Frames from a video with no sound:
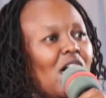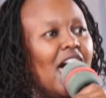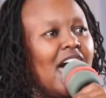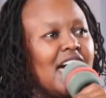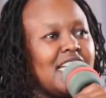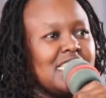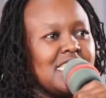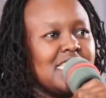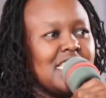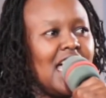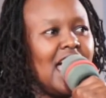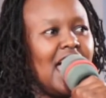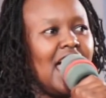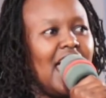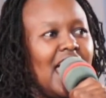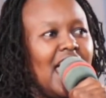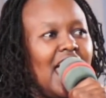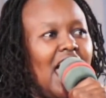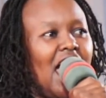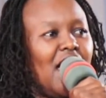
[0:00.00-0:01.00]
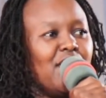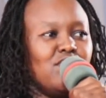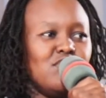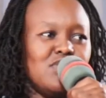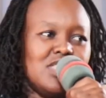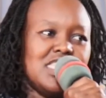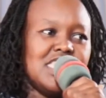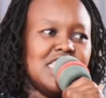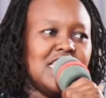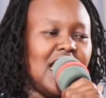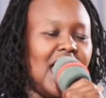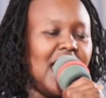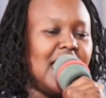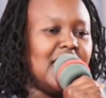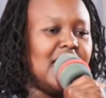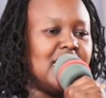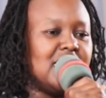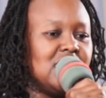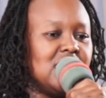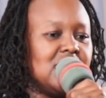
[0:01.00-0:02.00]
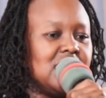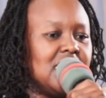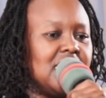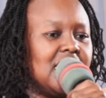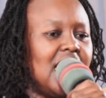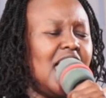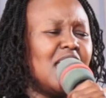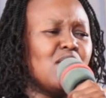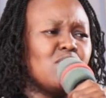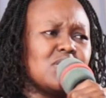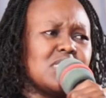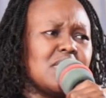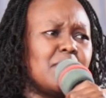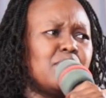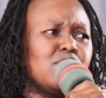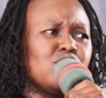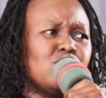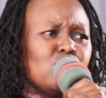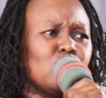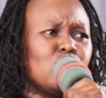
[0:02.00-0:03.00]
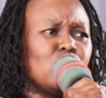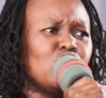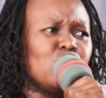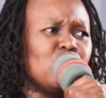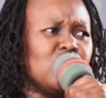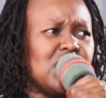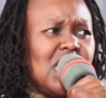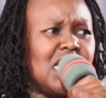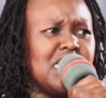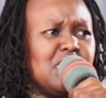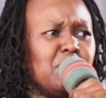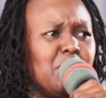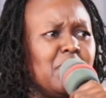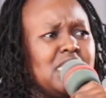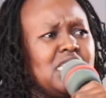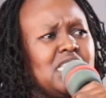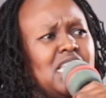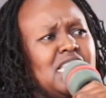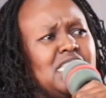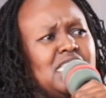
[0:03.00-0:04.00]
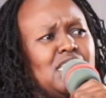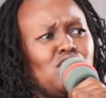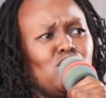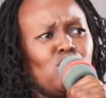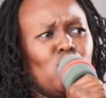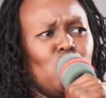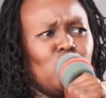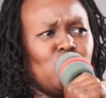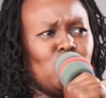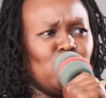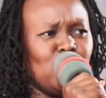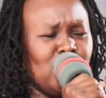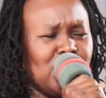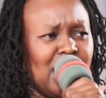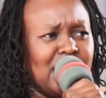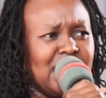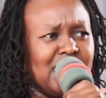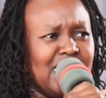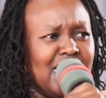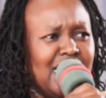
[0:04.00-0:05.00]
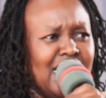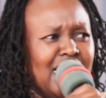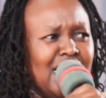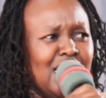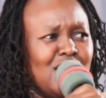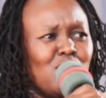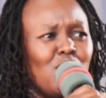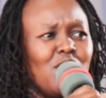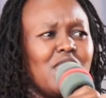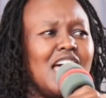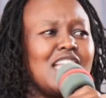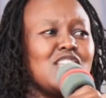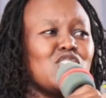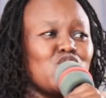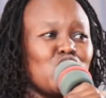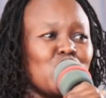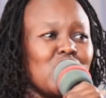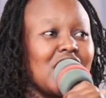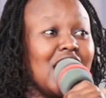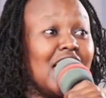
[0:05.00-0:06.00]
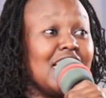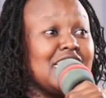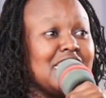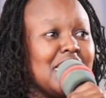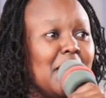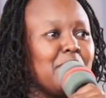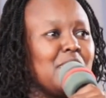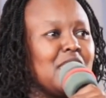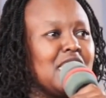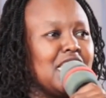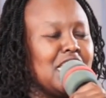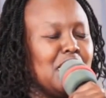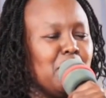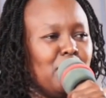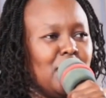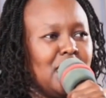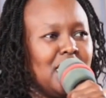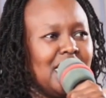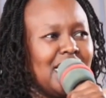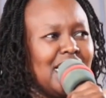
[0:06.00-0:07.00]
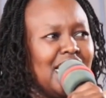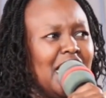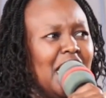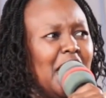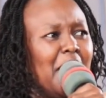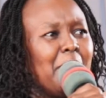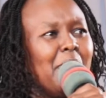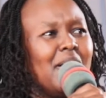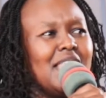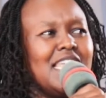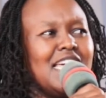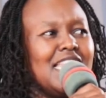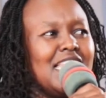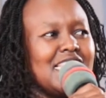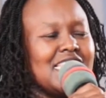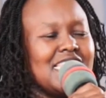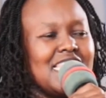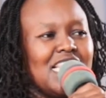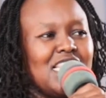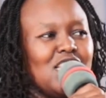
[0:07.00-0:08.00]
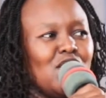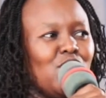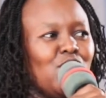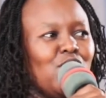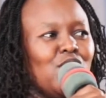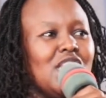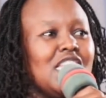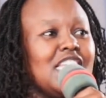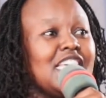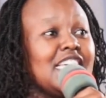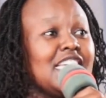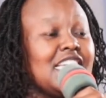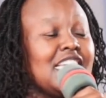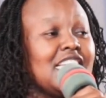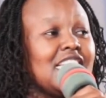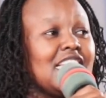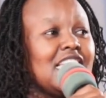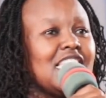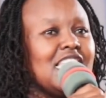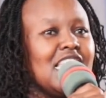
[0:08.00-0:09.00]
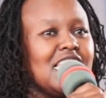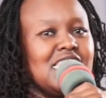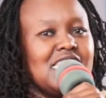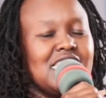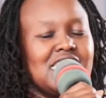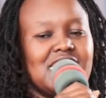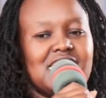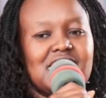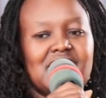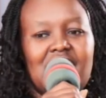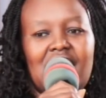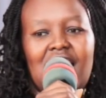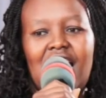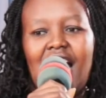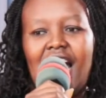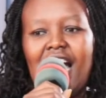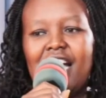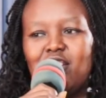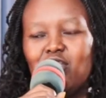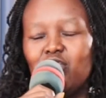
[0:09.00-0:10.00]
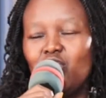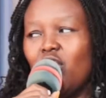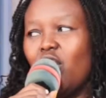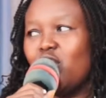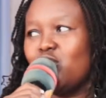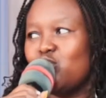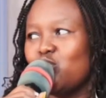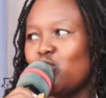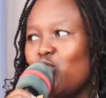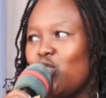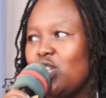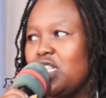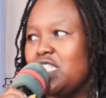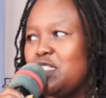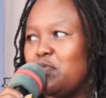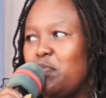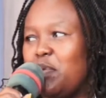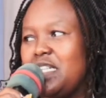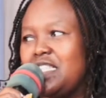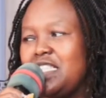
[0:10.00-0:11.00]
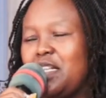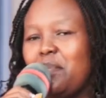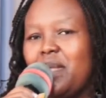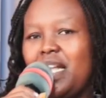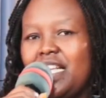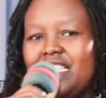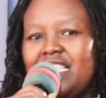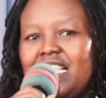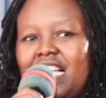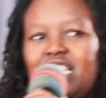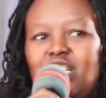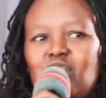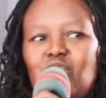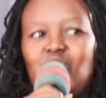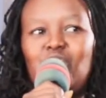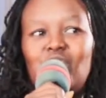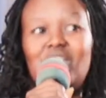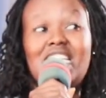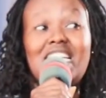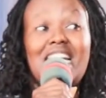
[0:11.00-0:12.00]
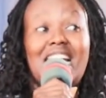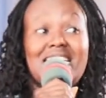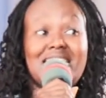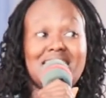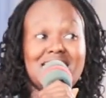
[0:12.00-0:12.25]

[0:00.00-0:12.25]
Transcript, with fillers: So I asked, have you seen Anna? And she said, Anna was supposed to go to church, but she hasn't gone to church. So that triggered something in me. But then I started feeling there's, I don't know how to call it, Pastor, but I started feeling